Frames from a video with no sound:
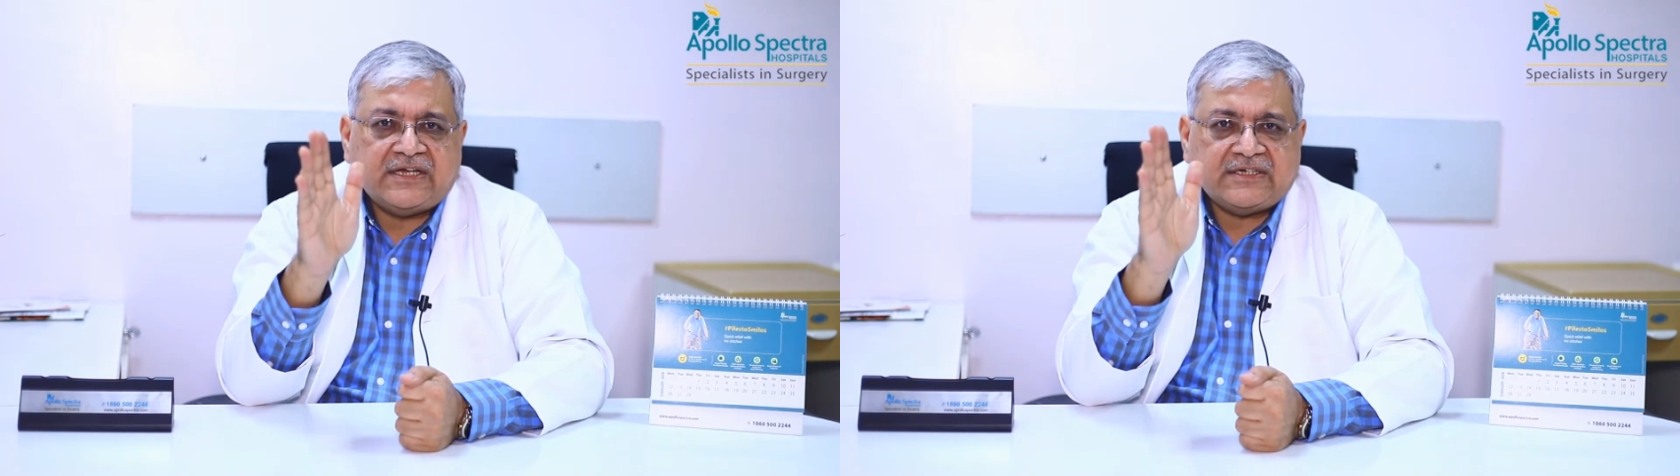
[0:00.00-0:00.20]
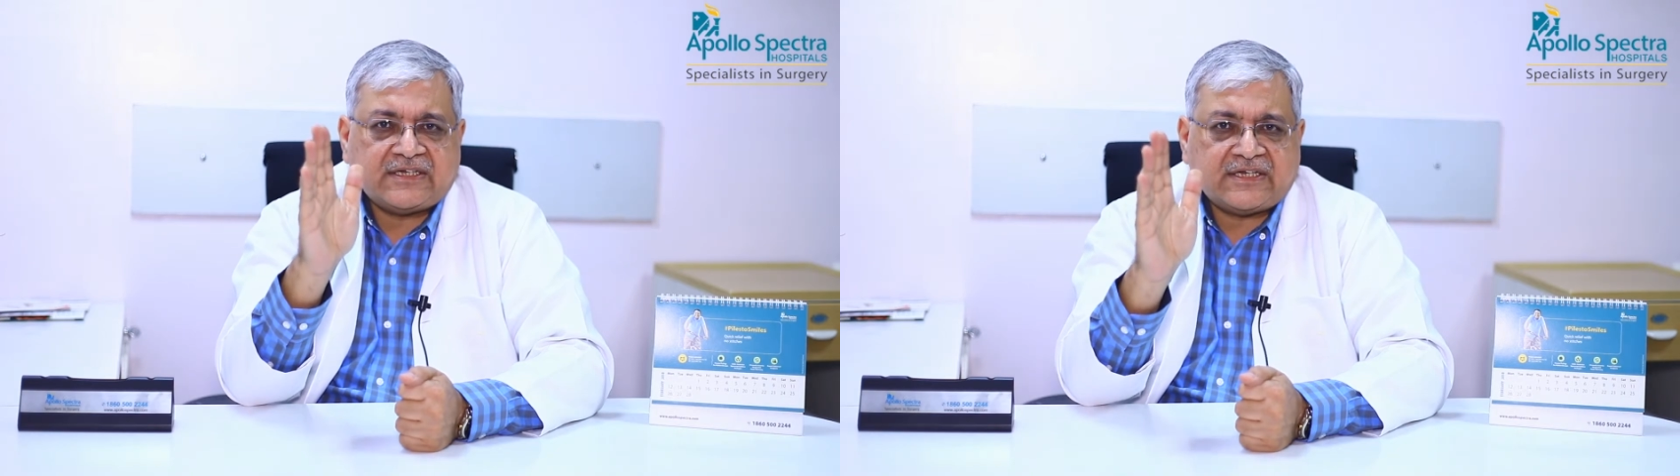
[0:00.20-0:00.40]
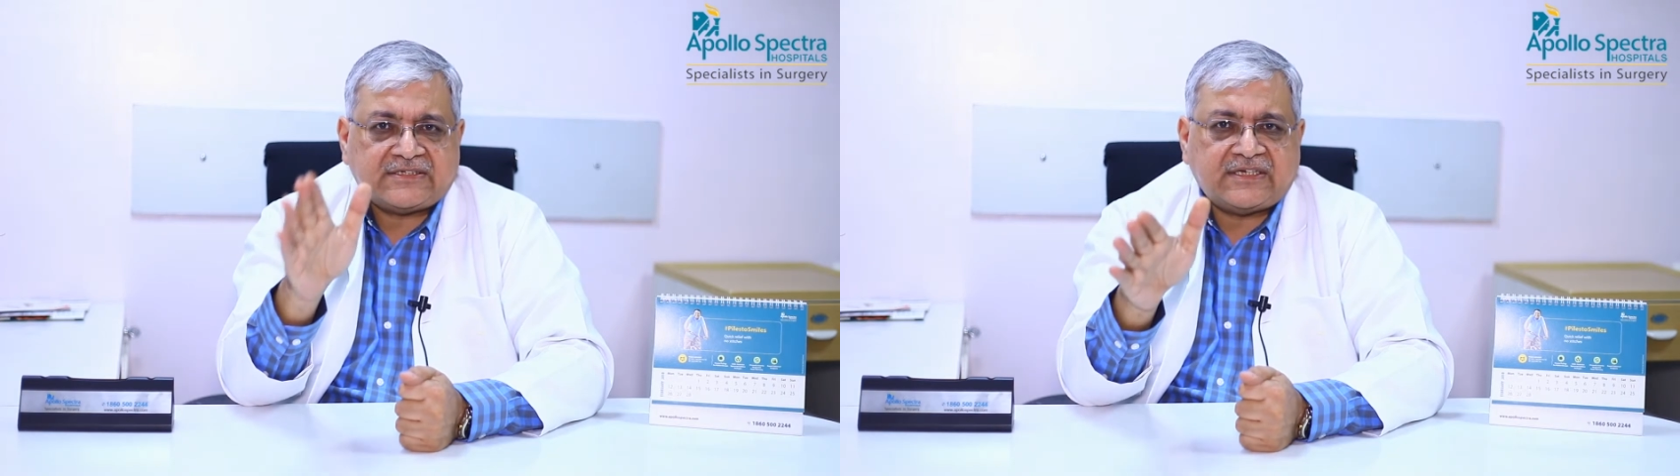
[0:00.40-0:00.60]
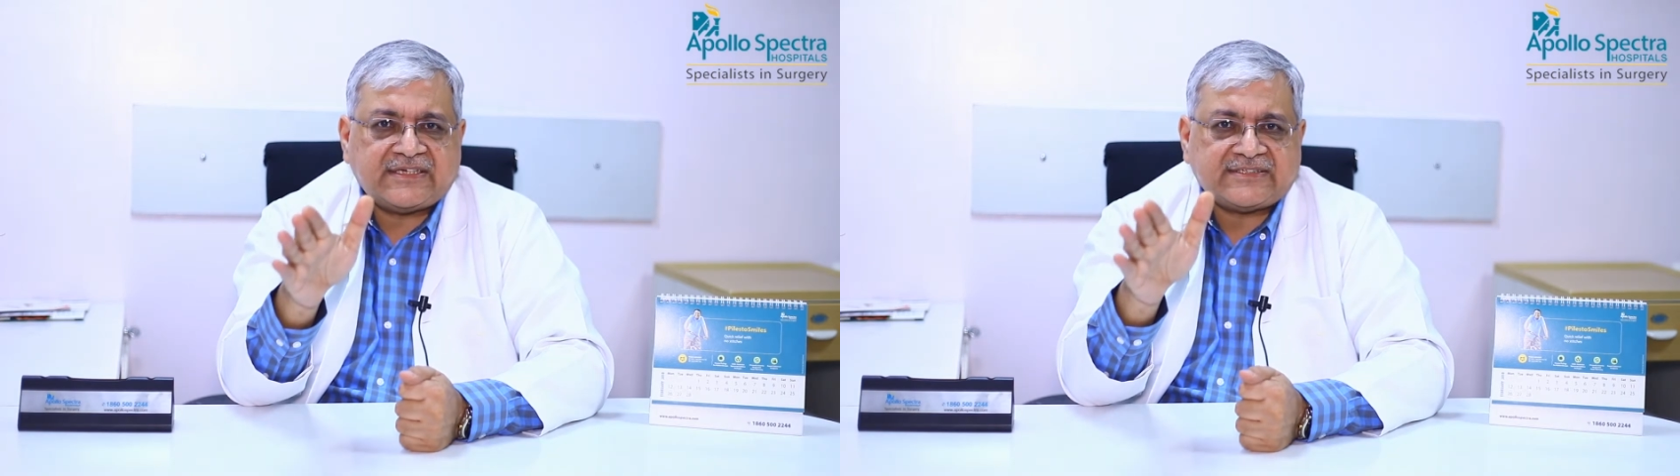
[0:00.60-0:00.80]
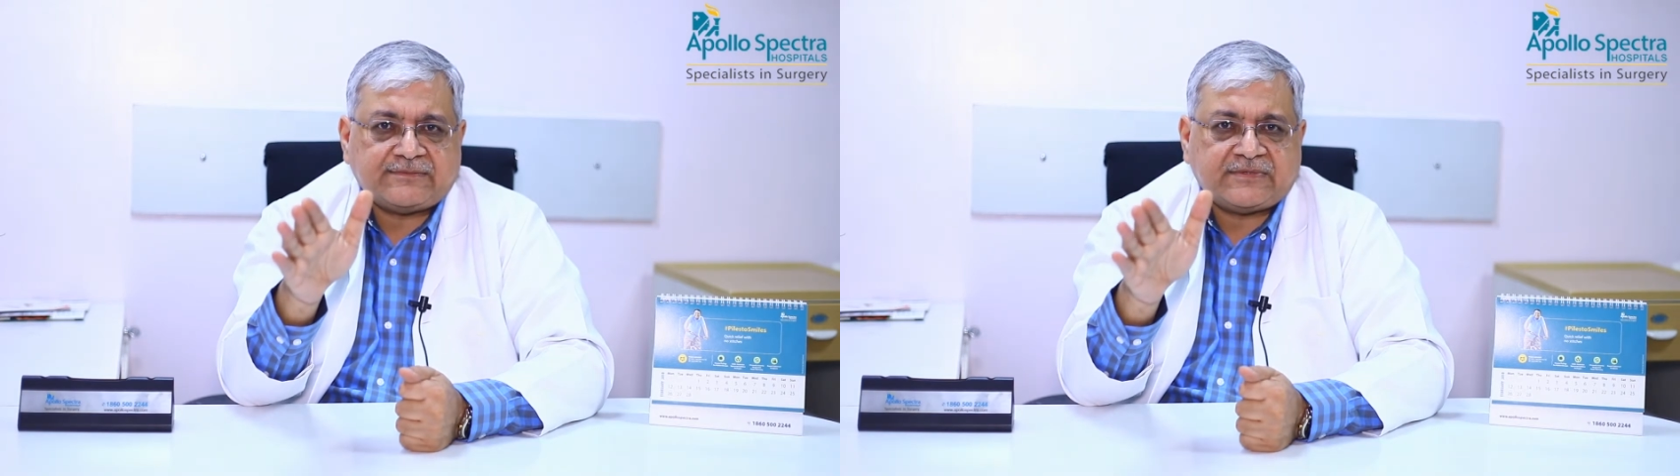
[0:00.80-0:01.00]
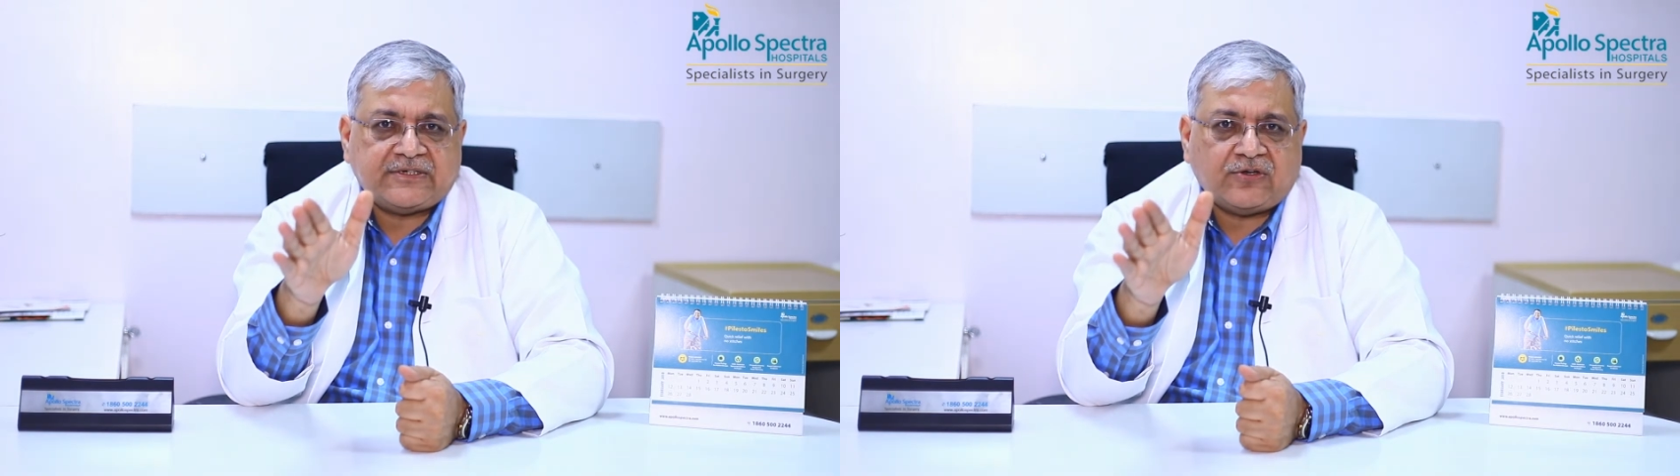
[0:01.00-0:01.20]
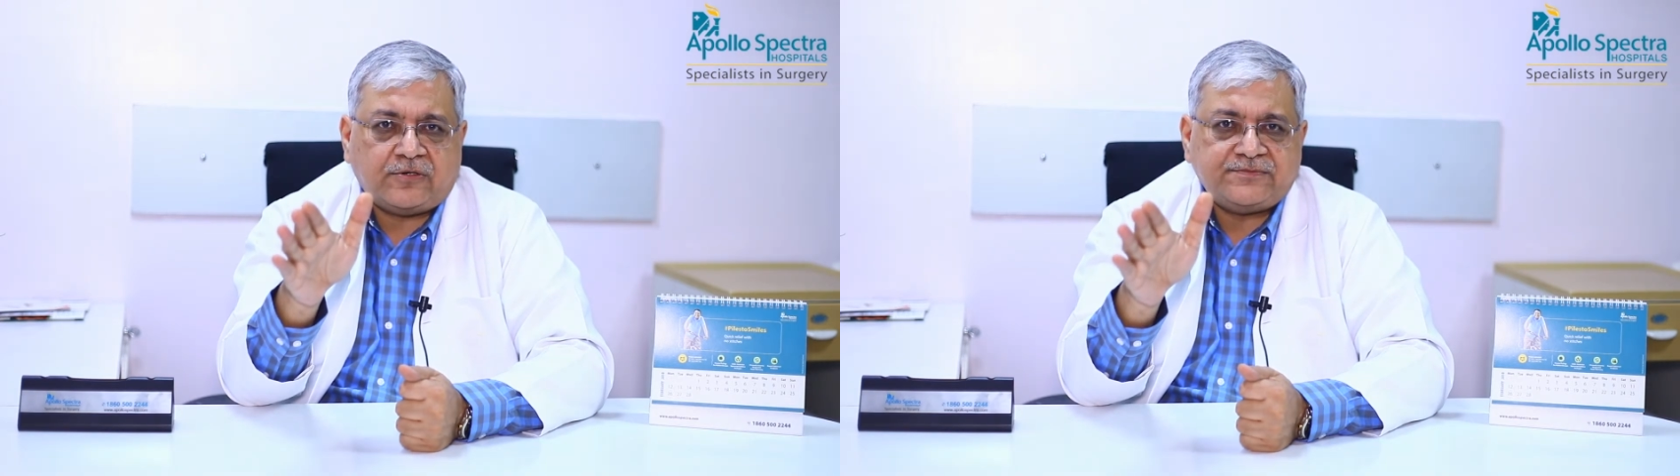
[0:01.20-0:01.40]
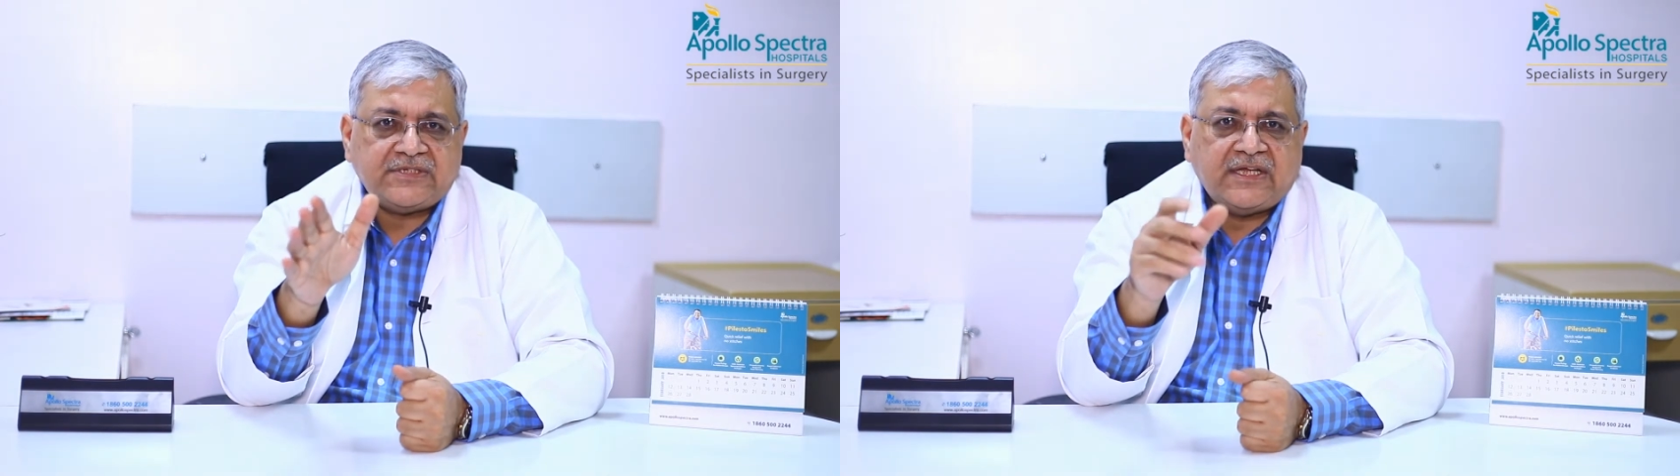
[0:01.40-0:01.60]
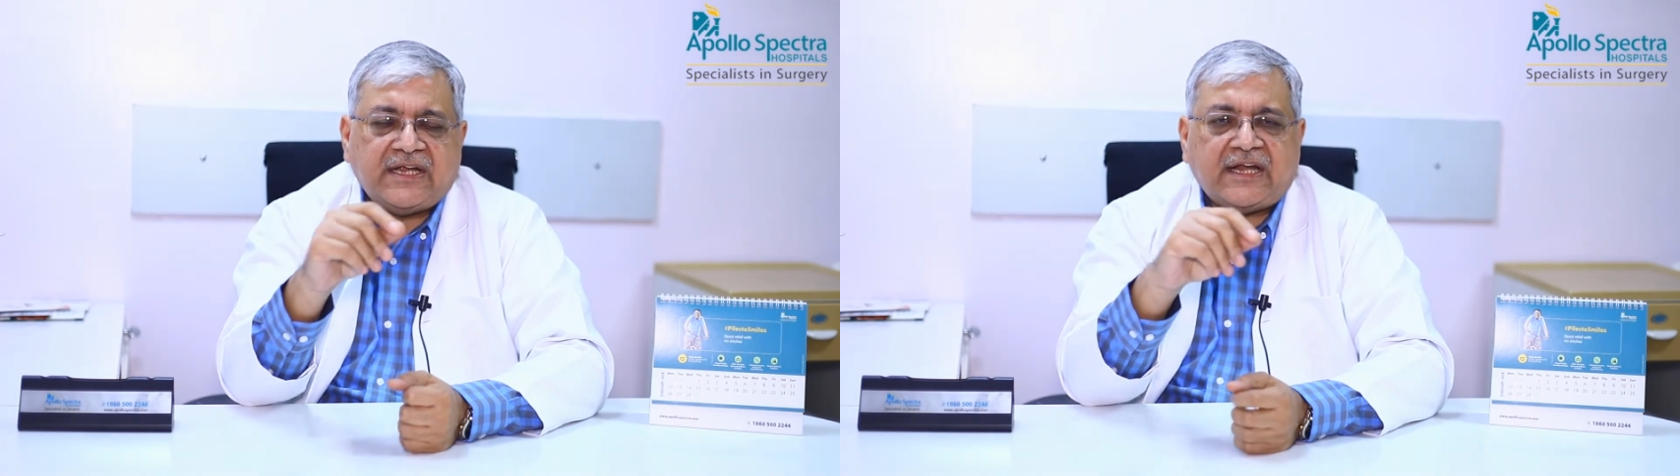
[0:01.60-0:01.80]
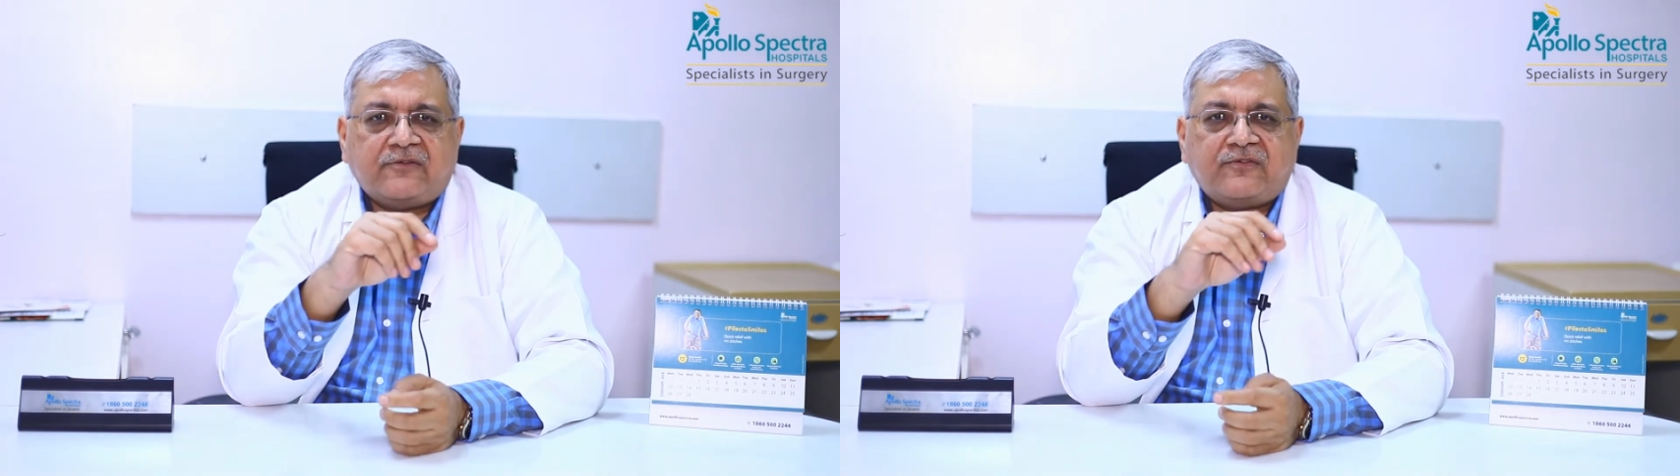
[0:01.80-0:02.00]
internationally accepted norms
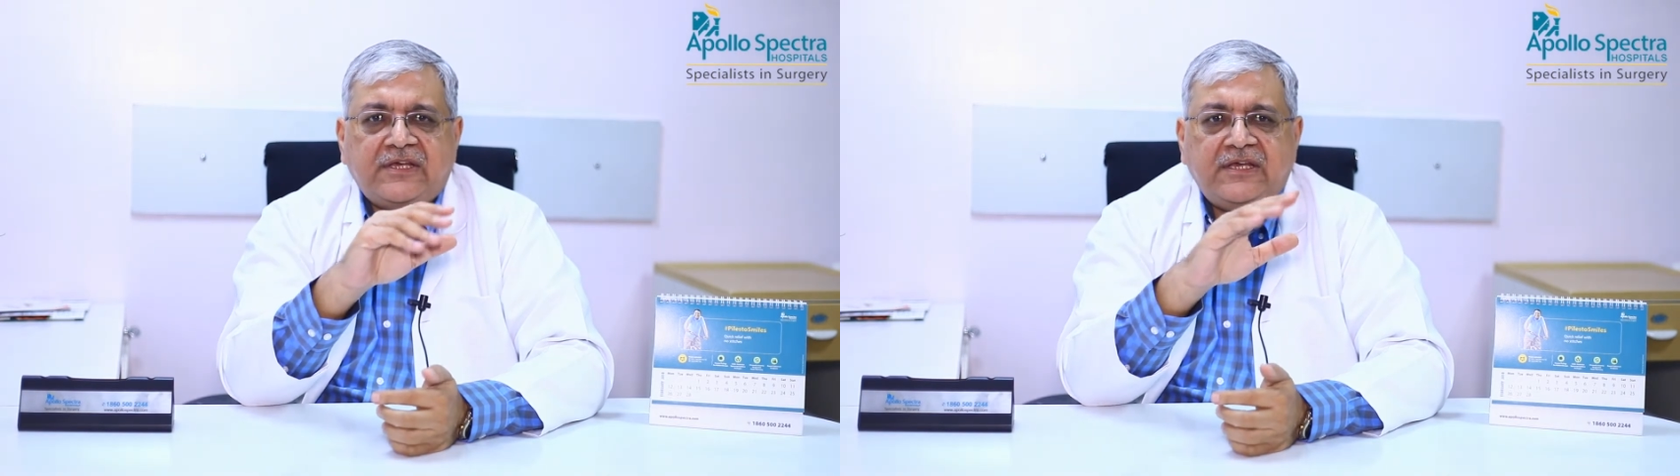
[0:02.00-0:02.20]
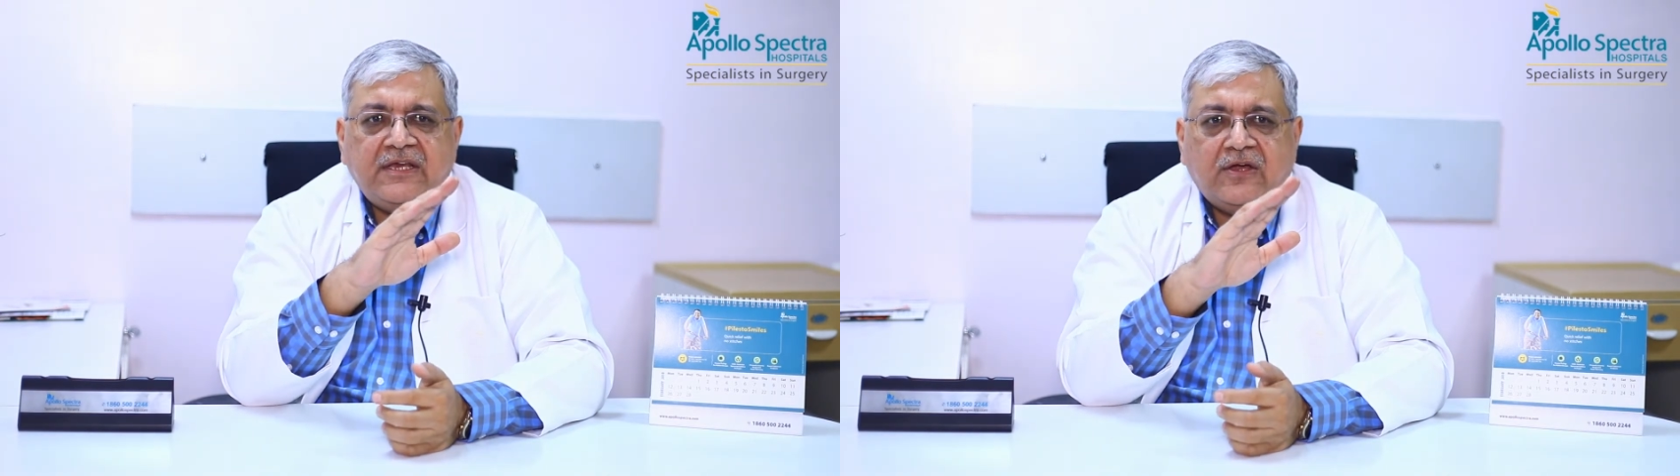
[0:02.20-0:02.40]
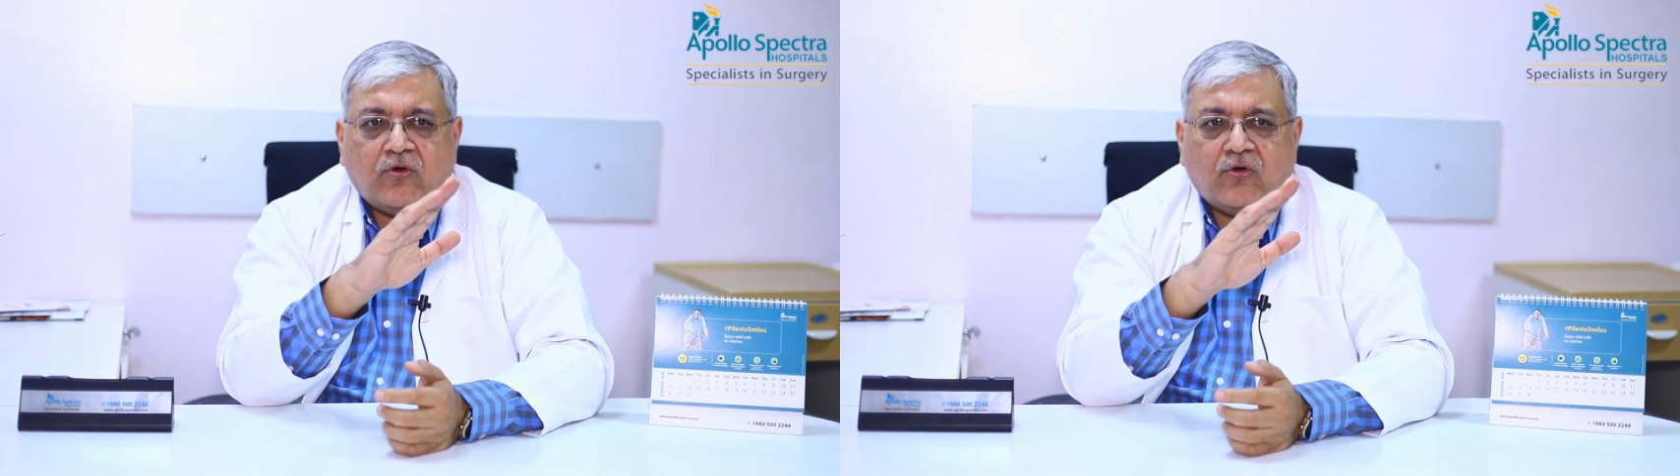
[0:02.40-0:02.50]
and we